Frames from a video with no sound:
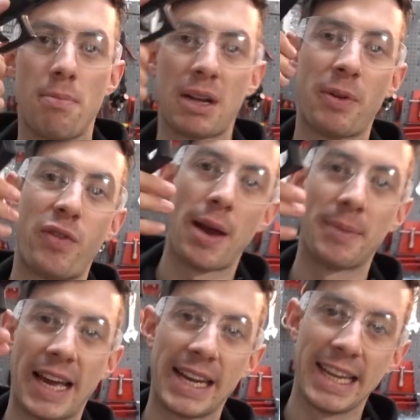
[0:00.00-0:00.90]
But before
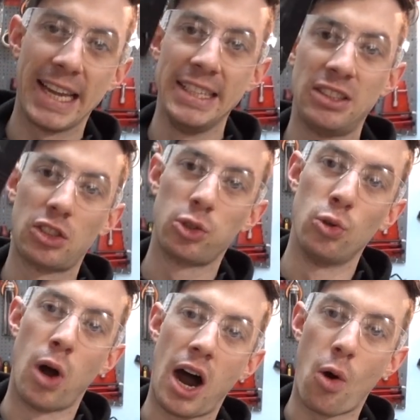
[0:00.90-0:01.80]
I'm getting
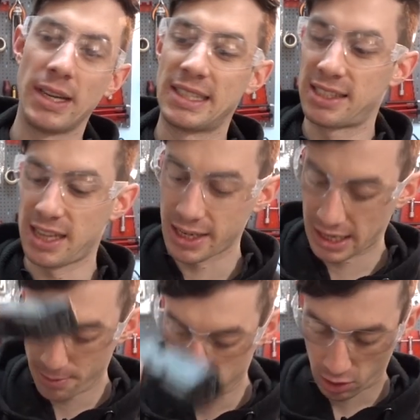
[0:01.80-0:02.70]
into how it's done,
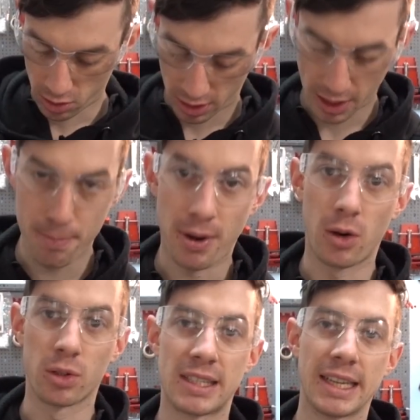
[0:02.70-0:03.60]
let me talk
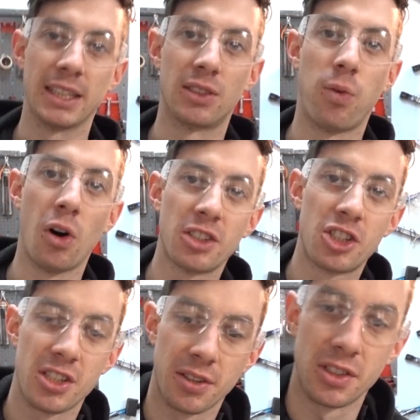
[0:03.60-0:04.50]
about the
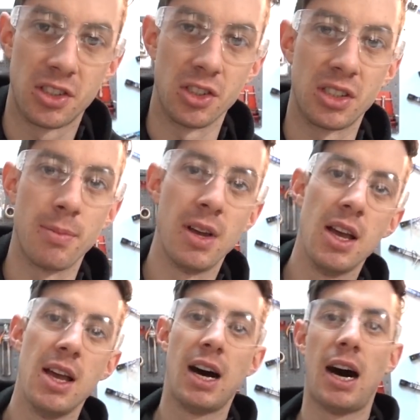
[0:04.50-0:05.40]
advantages of this system.
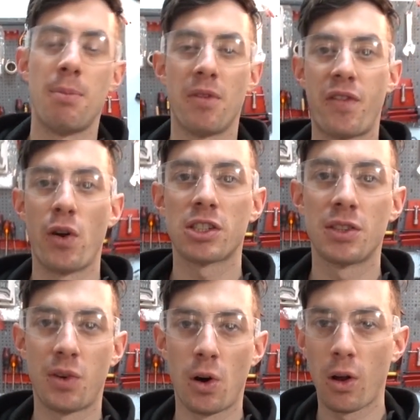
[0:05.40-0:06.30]
Um, first
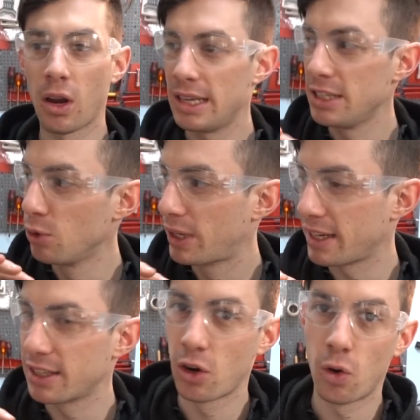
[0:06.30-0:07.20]
of all, you
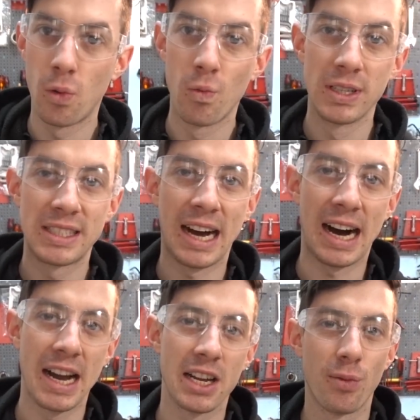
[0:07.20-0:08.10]
can go with
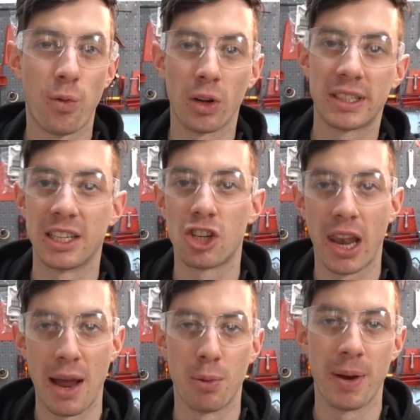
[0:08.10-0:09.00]
higher voltage
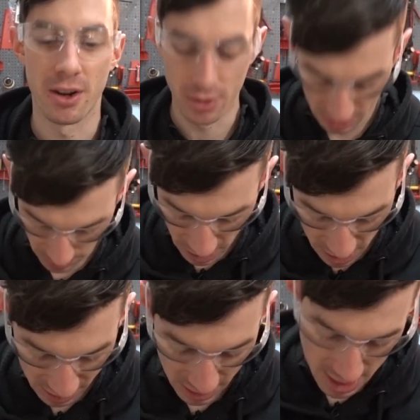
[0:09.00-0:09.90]
LiPo batteries
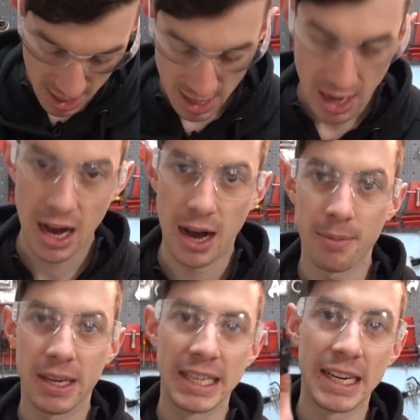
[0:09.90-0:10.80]
because
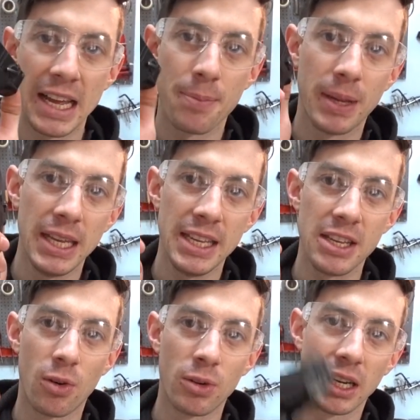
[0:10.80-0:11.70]
uh, in an AP
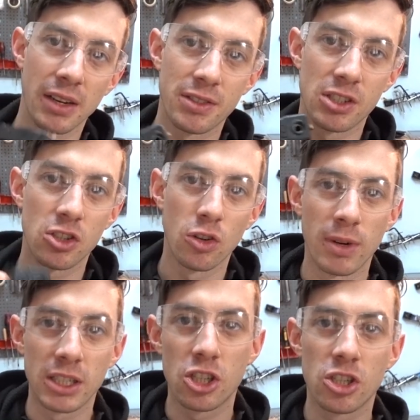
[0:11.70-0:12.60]
you only have so
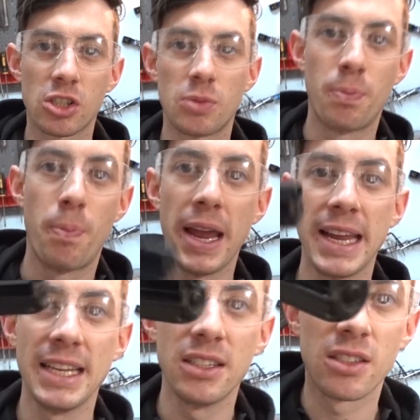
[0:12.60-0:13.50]
much
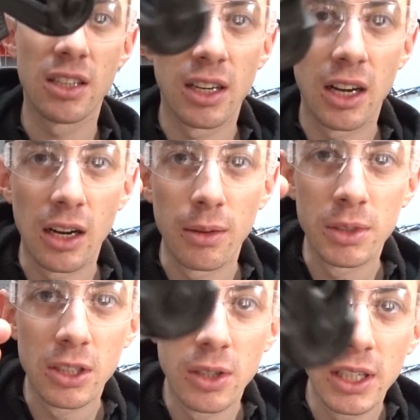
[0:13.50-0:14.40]
space, um,
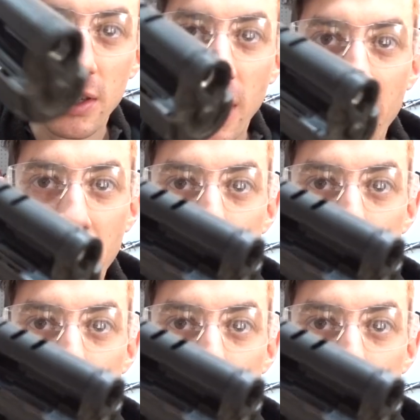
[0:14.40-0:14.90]
you know, here under